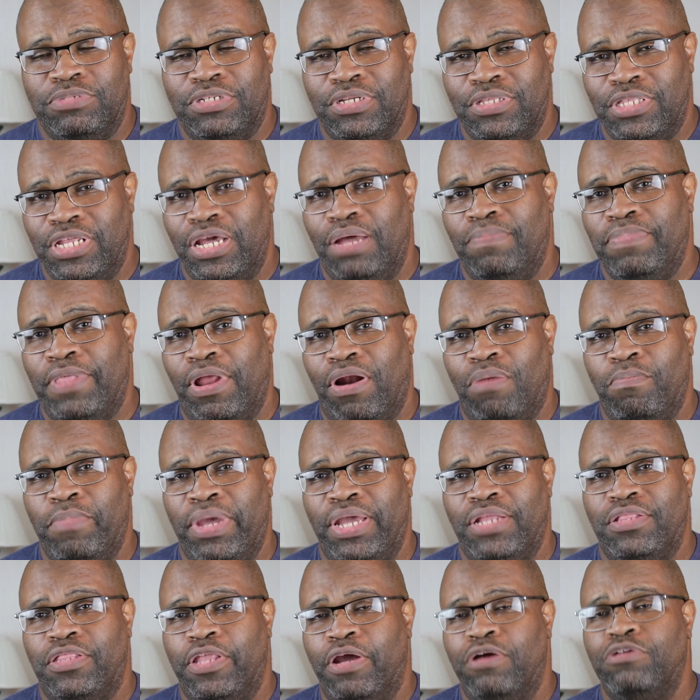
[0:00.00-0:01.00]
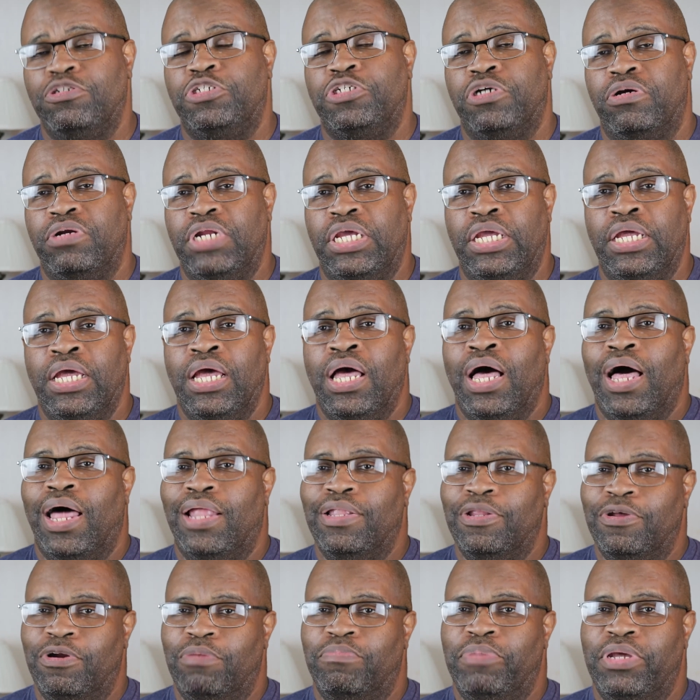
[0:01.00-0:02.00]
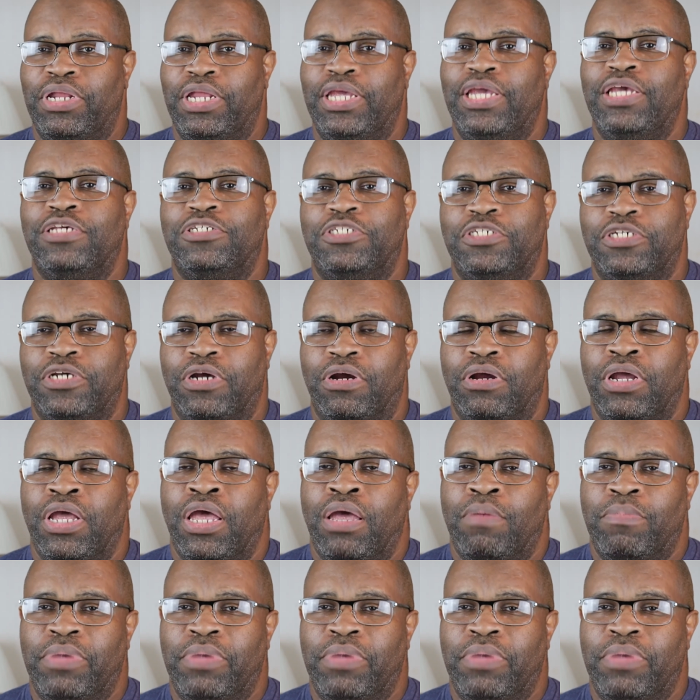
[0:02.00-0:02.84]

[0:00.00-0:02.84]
to them that'll make their journey a little bit easier,